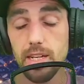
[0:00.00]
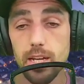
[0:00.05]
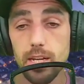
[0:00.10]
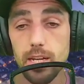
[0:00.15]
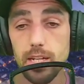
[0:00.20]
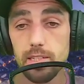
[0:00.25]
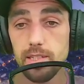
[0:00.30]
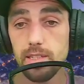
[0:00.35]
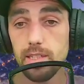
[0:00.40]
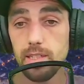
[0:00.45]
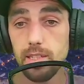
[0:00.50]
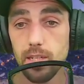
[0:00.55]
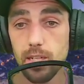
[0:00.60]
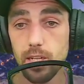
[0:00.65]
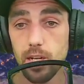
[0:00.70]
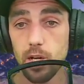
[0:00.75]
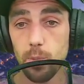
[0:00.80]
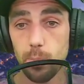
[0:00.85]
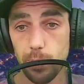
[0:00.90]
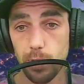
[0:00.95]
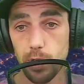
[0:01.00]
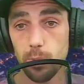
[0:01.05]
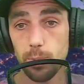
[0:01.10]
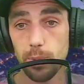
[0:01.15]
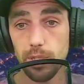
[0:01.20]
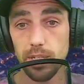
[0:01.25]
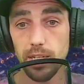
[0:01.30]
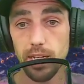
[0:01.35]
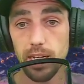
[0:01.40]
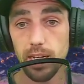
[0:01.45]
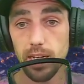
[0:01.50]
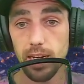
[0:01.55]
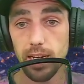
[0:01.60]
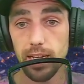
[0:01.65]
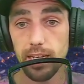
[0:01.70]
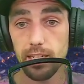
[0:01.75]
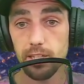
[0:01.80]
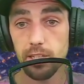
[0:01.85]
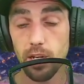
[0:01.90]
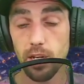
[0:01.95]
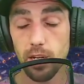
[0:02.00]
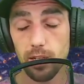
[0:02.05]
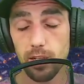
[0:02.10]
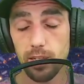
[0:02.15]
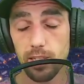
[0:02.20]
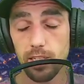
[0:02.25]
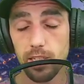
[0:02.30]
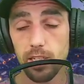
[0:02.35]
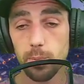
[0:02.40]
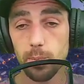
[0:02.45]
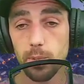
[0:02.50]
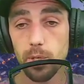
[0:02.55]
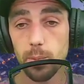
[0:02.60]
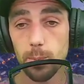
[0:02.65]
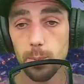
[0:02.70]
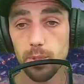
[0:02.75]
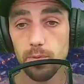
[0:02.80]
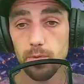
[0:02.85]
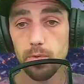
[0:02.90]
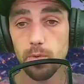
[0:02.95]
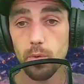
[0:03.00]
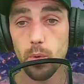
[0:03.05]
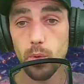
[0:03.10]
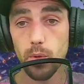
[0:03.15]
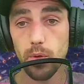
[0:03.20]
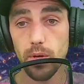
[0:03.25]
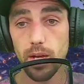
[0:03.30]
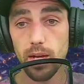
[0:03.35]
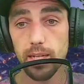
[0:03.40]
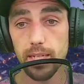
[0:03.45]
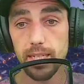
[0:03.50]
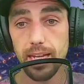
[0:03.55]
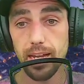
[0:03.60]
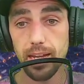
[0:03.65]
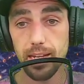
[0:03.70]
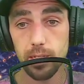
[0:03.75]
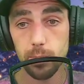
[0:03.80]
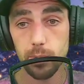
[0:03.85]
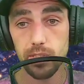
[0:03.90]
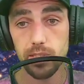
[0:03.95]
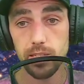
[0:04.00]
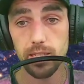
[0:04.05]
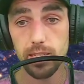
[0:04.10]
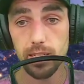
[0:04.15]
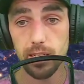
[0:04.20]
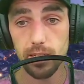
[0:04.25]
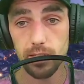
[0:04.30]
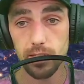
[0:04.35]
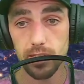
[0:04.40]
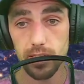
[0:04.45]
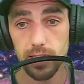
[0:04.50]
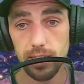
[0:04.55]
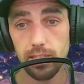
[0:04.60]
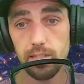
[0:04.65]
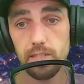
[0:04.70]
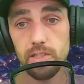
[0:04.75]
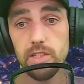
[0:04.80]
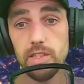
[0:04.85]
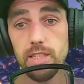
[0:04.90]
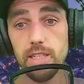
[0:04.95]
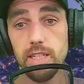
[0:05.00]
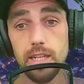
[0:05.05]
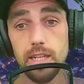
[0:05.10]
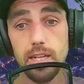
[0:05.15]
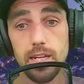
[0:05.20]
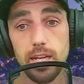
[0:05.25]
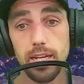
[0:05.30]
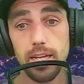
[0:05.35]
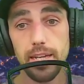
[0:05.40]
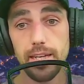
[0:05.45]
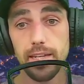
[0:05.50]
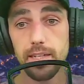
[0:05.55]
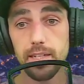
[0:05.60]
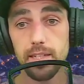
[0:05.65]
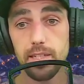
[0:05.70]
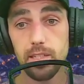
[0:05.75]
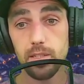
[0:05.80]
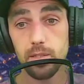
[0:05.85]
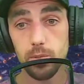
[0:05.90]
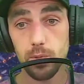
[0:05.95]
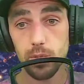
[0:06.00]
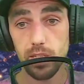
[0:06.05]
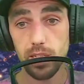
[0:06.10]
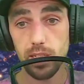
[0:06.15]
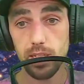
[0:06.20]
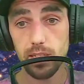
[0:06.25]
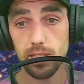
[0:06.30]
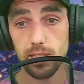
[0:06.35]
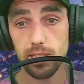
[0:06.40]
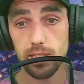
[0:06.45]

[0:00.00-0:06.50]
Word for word: the upcoming elect or uh, the upcoming vote on cannabis legalization in New Zealand.